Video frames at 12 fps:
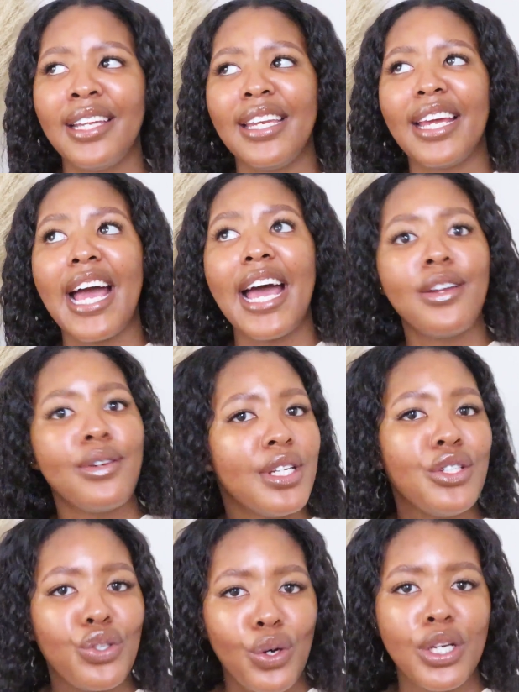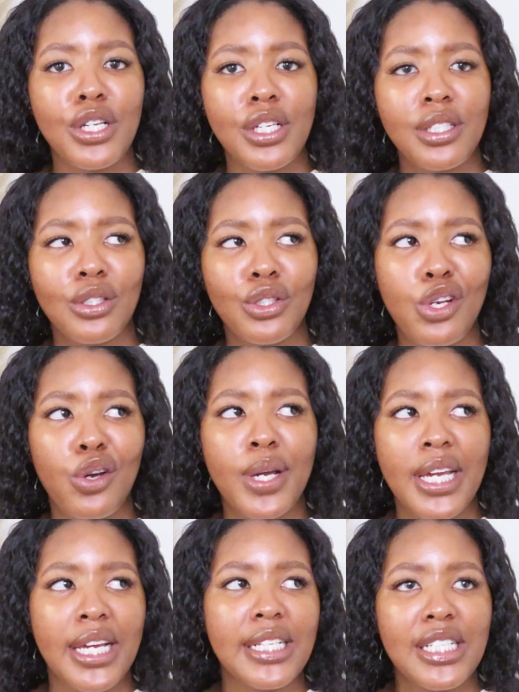Like, I don't enjoy
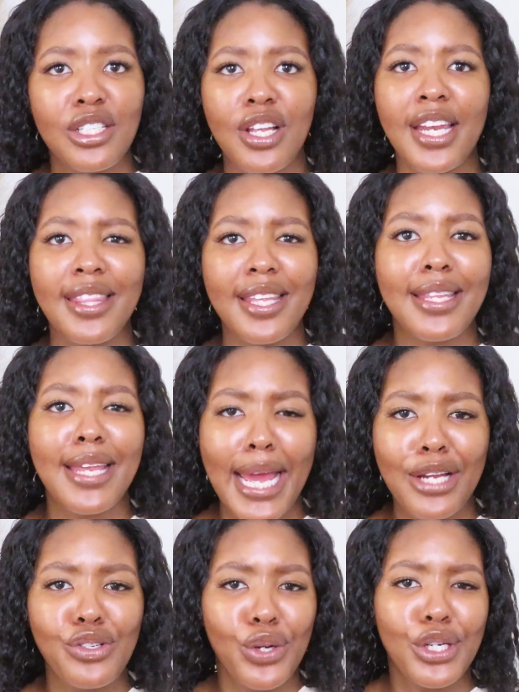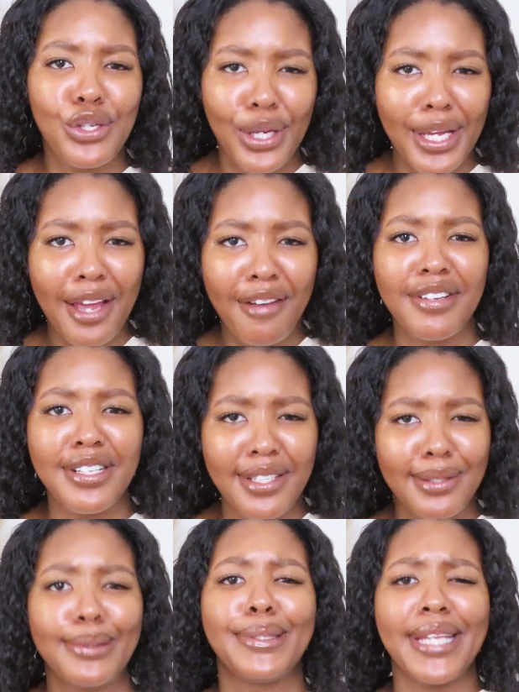doing it. It's not a thing that I enjoy doing every
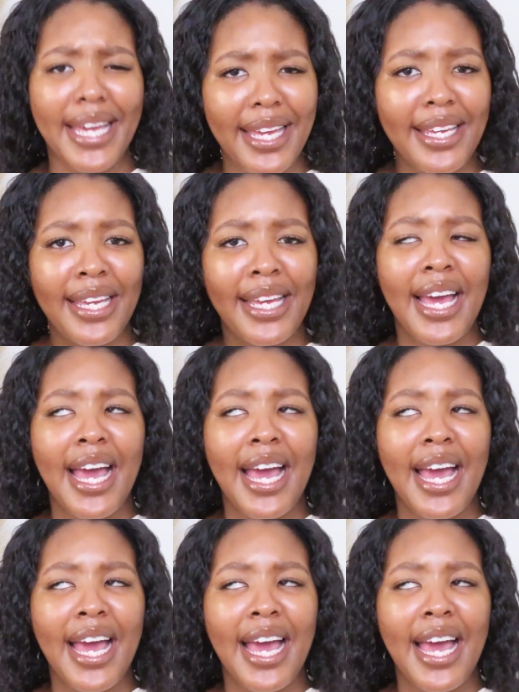single day.